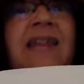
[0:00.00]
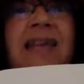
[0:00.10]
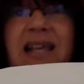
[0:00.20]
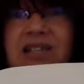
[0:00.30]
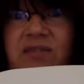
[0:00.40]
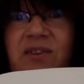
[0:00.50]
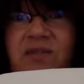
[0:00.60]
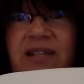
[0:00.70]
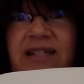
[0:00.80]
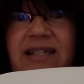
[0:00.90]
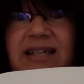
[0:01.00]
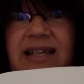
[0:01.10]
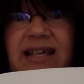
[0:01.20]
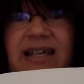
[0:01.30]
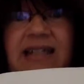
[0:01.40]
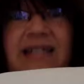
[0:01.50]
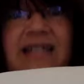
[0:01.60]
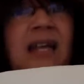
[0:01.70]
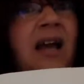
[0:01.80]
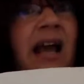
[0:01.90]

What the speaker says: Thanks for investing in kids.